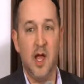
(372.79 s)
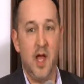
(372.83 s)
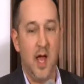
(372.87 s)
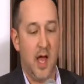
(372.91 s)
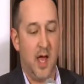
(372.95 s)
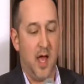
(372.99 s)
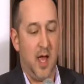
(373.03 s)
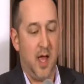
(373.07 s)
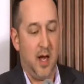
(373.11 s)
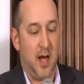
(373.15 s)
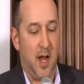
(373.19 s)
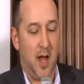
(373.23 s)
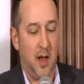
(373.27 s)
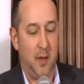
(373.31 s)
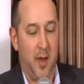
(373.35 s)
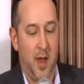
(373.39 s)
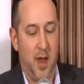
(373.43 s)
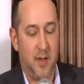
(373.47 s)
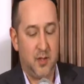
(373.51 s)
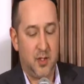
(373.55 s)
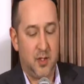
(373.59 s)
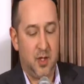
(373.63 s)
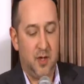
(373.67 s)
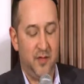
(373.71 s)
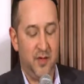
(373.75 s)
And
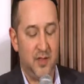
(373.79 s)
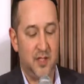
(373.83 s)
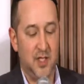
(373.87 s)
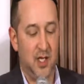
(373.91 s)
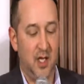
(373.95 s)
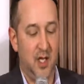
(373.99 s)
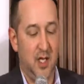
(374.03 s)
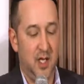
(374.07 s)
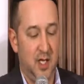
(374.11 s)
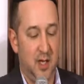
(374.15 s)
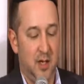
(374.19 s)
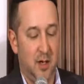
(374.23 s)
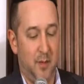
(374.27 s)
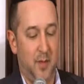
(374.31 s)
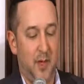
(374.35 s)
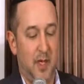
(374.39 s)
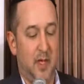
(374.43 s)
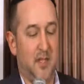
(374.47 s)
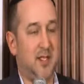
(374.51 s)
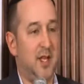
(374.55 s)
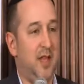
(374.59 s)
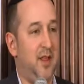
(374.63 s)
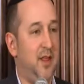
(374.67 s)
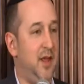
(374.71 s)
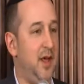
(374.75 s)
I'm surfacing it here
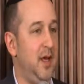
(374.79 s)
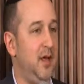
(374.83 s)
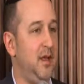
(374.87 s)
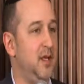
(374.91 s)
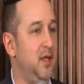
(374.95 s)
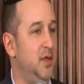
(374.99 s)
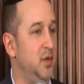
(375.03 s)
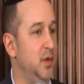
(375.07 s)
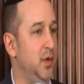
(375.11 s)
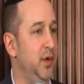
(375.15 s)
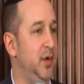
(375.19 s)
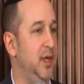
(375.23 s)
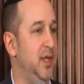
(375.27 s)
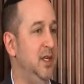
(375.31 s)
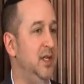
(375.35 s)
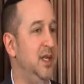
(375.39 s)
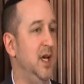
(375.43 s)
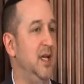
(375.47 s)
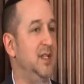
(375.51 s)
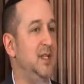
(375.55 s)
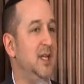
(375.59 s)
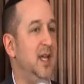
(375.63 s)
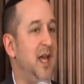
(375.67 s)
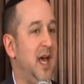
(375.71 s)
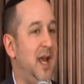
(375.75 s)
because I think this really
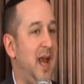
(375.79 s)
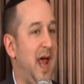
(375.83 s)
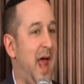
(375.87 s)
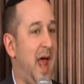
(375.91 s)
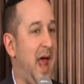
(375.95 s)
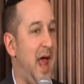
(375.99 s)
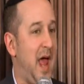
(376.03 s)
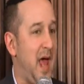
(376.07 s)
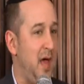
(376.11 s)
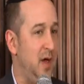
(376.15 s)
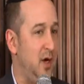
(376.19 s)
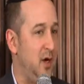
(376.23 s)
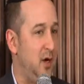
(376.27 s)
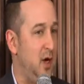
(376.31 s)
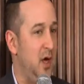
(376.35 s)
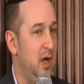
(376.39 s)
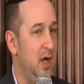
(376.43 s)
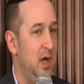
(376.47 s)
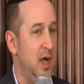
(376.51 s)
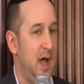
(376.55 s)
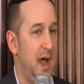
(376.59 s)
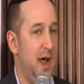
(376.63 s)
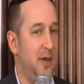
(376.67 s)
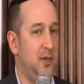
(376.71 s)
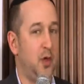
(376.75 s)
does get
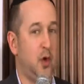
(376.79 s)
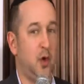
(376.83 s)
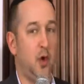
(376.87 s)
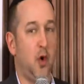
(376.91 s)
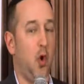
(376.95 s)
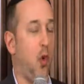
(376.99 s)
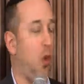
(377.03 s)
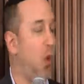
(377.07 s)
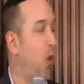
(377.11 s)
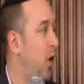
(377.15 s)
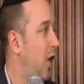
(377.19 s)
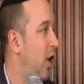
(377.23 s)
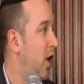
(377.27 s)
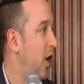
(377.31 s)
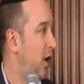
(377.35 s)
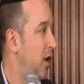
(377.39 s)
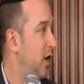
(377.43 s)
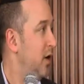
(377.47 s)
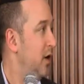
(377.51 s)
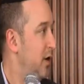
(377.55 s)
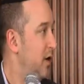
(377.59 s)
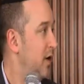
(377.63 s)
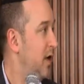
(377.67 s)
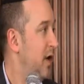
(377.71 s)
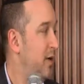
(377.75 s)
at the
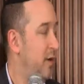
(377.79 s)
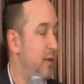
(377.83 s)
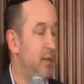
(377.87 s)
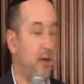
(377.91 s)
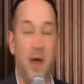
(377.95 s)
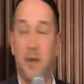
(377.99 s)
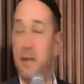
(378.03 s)
core, I